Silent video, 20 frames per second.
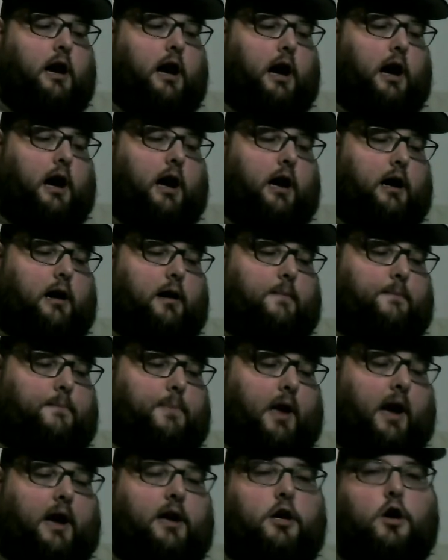
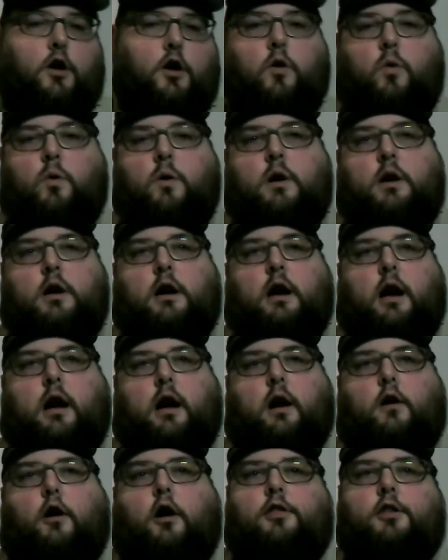I know
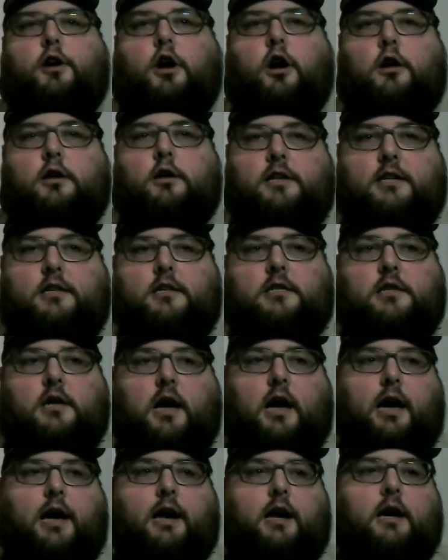on the contest
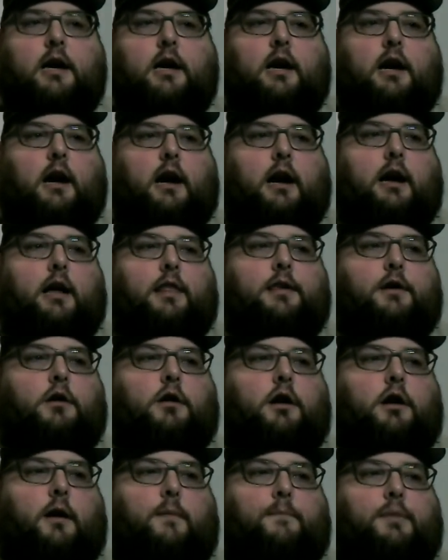side, there are
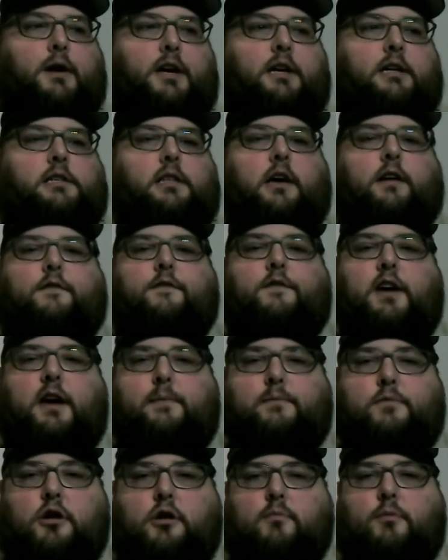companies like
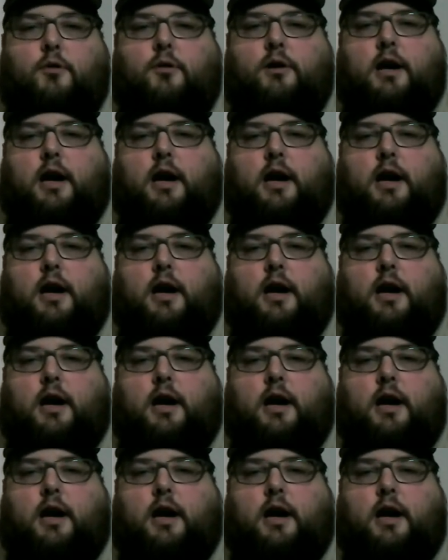VM Turbo and